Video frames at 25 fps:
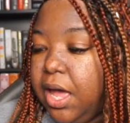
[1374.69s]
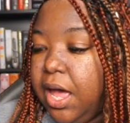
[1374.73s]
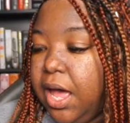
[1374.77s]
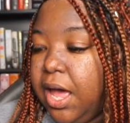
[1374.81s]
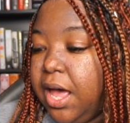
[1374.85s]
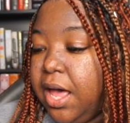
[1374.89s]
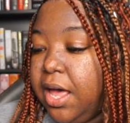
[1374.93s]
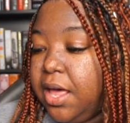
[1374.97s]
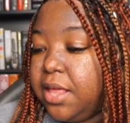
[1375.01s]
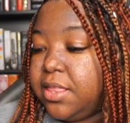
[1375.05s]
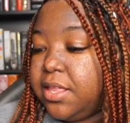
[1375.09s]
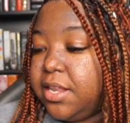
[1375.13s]

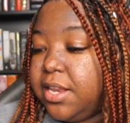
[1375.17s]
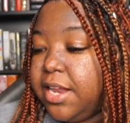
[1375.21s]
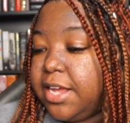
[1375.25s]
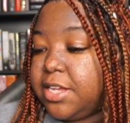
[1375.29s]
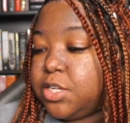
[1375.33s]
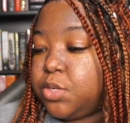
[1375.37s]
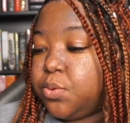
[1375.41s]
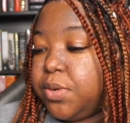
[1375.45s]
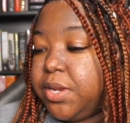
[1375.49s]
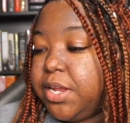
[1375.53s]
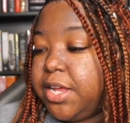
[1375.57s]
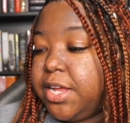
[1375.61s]
The
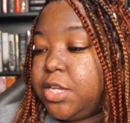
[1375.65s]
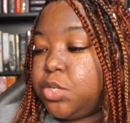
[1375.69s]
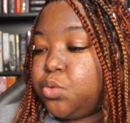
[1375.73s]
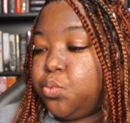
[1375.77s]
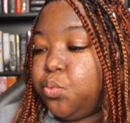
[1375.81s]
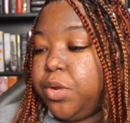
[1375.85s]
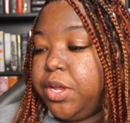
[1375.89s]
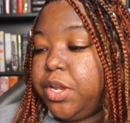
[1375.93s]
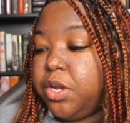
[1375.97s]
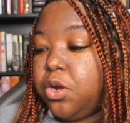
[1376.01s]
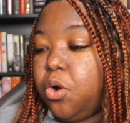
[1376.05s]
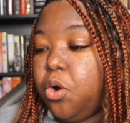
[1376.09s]
next one is
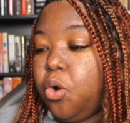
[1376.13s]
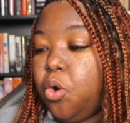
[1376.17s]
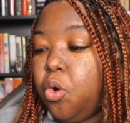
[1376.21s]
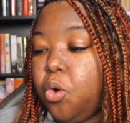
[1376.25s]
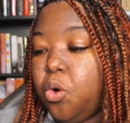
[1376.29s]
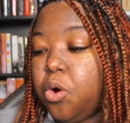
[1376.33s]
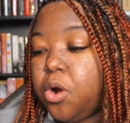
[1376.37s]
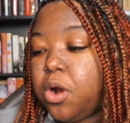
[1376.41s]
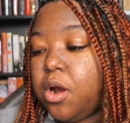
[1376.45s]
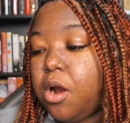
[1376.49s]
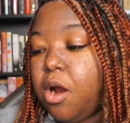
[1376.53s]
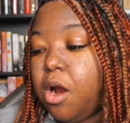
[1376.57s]
read a
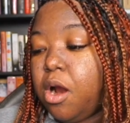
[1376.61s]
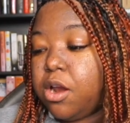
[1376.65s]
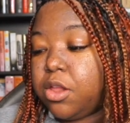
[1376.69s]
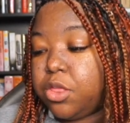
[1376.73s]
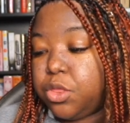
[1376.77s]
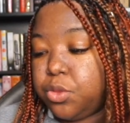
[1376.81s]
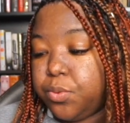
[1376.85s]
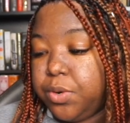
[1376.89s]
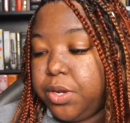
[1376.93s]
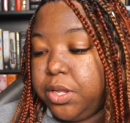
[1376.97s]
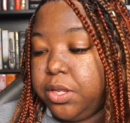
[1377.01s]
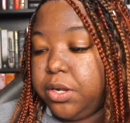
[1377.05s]
horror or
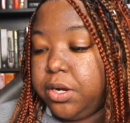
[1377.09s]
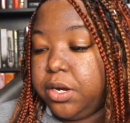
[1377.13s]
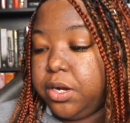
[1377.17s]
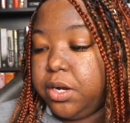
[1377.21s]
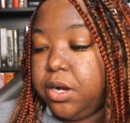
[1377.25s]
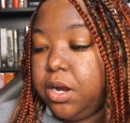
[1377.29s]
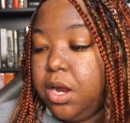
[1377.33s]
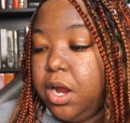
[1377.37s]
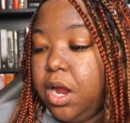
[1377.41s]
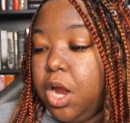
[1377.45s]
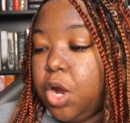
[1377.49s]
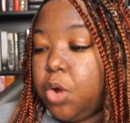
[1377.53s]
thriller.
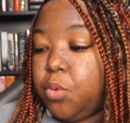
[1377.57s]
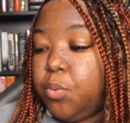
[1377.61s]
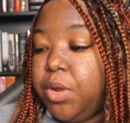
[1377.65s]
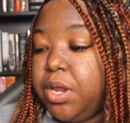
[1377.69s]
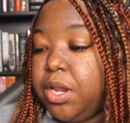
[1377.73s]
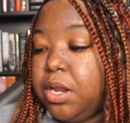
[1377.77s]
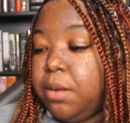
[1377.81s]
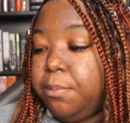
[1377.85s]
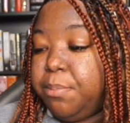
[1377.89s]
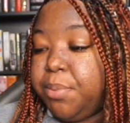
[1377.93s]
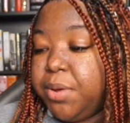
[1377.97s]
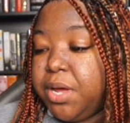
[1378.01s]
Read
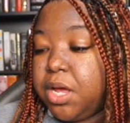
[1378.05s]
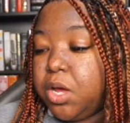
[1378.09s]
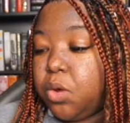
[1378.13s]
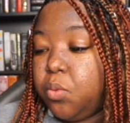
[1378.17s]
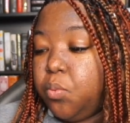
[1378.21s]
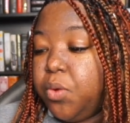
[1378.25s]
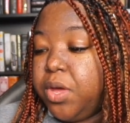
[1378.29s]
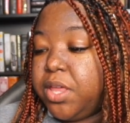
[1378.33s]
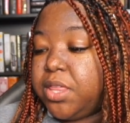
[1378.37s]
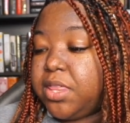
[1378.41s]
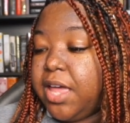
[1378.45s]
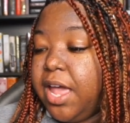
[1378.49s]
a book
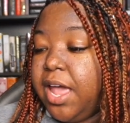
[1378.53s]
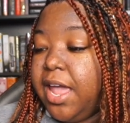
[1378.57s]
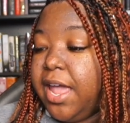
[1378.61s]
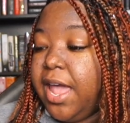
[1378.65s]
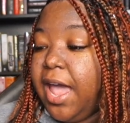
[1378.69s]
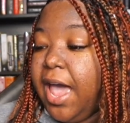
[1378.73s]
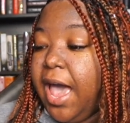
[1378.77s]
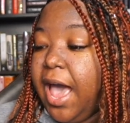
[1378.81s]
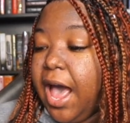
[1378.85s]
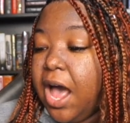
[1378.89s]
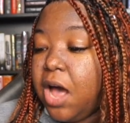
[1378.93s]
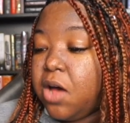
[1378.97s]
with a
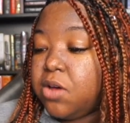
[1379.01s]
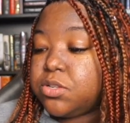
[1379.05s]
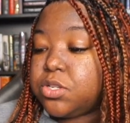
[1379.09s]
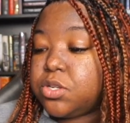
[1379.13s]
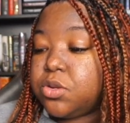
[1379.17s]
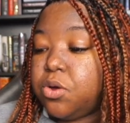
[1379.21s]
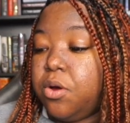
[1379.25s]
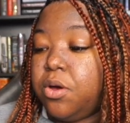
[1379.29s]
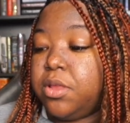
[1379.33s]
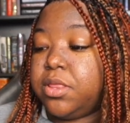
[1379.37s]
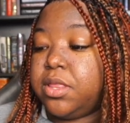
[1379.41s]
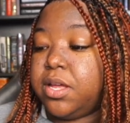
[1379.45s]
house
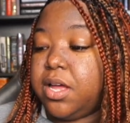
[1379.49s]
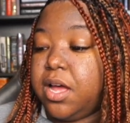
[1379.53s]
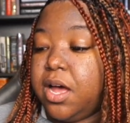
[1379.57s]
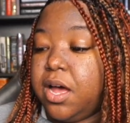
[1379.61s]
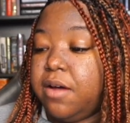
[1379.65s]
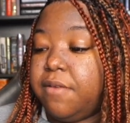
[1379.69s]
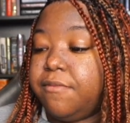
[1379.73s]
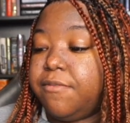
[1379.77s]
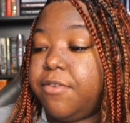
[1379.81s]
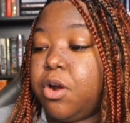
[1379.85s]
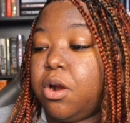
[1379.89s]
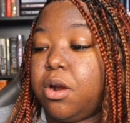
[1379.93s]
on the
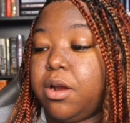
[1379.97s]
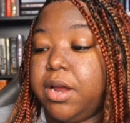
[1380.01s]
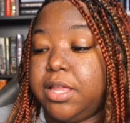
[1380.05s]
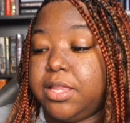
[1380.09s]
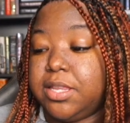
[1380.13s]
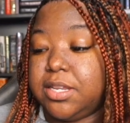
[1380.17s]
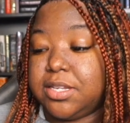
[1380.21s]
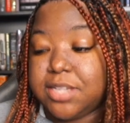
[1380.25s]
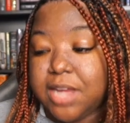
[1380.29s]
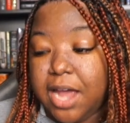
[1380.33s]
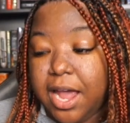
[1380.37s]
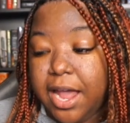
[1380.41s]
cover or in
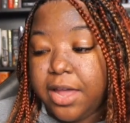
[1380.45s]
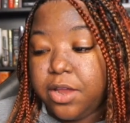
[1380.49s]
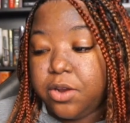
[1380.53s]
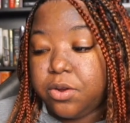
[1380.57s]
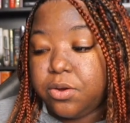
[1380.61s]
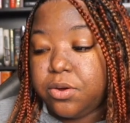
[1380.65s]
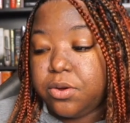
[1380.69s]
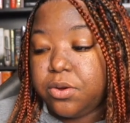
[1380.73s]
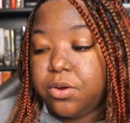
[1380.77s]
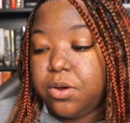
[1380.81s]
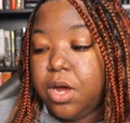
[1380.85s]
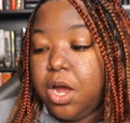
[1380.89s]
the
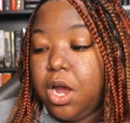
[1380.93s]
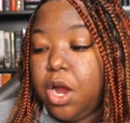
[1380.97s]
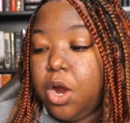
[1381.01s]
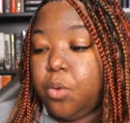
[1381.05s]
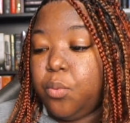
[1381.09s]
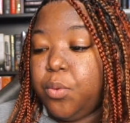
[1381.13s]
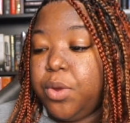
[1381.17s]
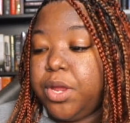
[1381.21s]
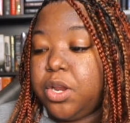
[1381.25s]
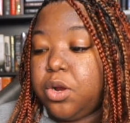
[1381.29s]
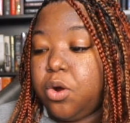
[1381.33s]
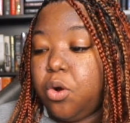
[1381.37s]
title.
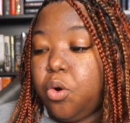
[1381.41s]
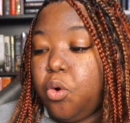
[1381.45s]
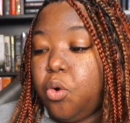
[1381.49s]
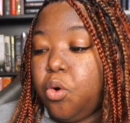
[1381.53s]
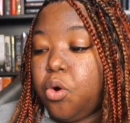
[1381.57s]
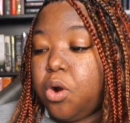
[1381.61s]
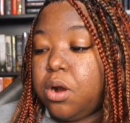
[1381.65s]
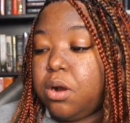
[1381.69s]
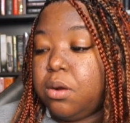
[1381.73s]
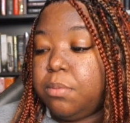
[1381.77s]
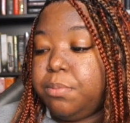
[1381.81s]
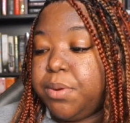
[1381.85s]
Read a
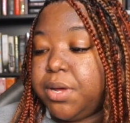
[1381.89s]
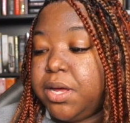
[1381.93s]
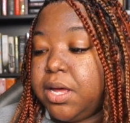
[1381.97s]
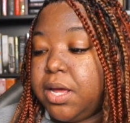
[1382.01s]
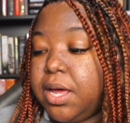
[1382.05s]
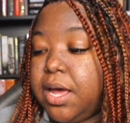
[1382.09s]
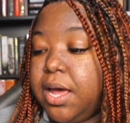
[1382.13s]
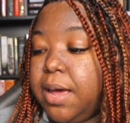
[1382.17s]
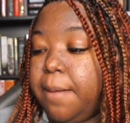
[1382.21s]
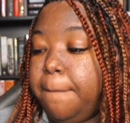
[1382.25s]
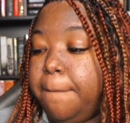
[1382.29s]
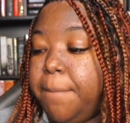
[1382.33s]
horror
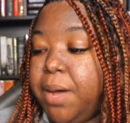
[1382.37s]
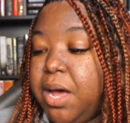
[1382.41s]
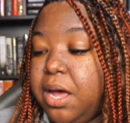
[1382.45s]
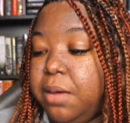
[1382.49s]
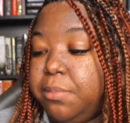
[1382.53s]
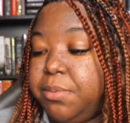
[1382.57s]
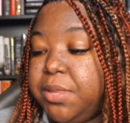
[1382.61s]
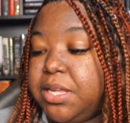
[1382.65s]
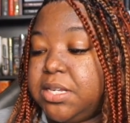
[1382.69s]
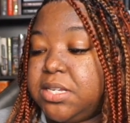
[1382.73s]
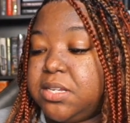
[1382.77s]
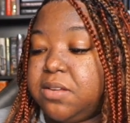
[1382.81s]
book
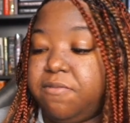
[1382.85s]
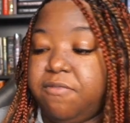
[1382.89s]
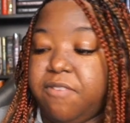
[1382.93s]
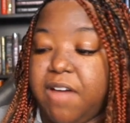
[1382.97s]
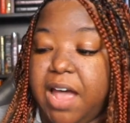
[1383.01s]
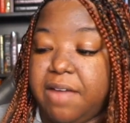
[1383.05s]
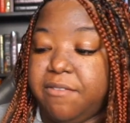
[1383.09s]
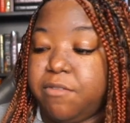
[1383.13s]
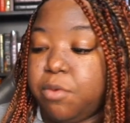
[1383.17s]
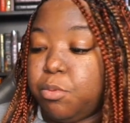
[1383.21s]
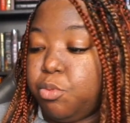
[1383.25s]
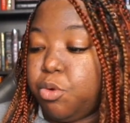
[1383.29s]
published
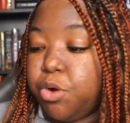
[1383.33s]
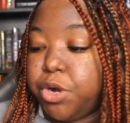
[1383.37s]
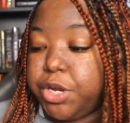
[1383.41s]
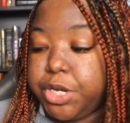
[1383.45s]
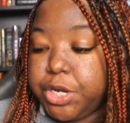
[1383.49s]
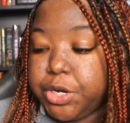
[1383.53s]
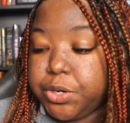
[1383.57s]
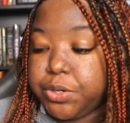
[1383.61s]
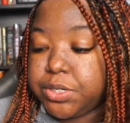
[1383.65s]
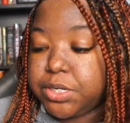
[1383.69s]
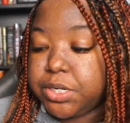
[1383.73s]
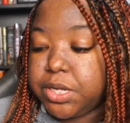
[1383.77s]
5 or more
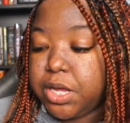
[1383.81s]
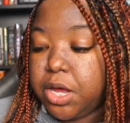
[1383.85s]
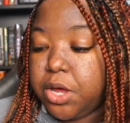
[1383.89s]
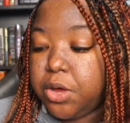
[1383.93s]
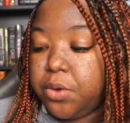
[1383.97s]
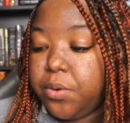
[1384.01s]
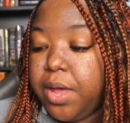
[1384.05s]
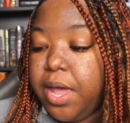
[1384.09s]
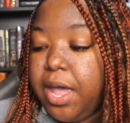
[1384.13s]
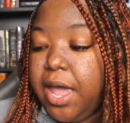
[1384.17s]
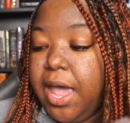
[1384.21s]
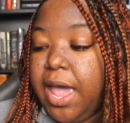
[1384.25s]
years
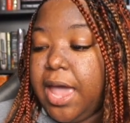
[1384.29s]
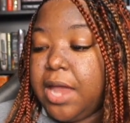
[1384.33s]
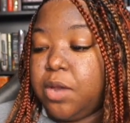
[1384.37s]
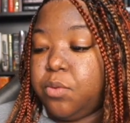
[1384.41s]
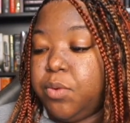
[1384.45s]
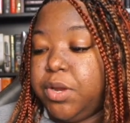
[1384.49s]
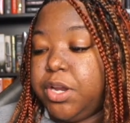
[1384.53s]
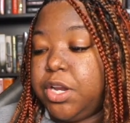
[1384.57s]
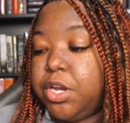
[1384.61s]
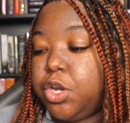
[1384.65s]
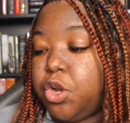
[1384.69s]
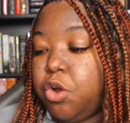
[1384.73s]
ago. And
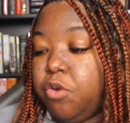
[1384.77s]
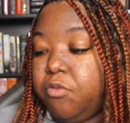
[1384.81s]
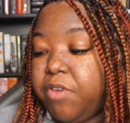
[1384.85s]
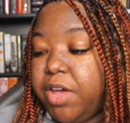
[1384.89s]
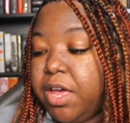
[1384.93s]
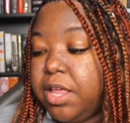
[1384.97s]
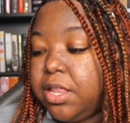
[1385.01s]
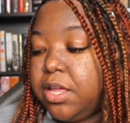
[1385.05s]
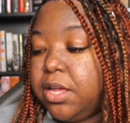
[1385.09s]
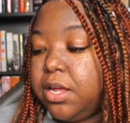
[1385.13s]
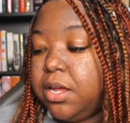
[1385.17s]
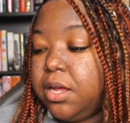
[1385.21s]
read a
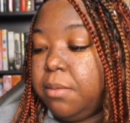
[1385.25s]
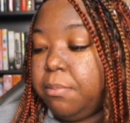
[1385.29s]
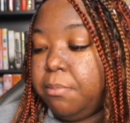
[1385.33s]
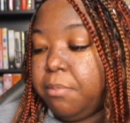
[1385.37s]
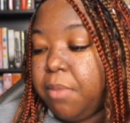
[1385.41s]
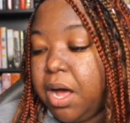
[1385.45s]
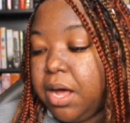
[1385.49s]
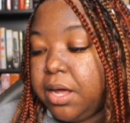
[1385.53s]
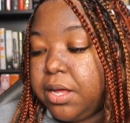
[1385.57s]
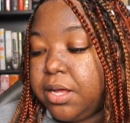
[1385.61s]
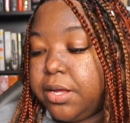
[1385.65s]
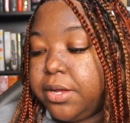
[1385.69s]
novella,
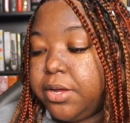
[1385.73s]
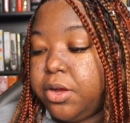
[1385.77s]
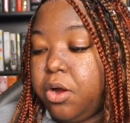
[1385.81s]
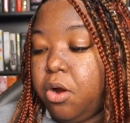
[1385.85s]
manga,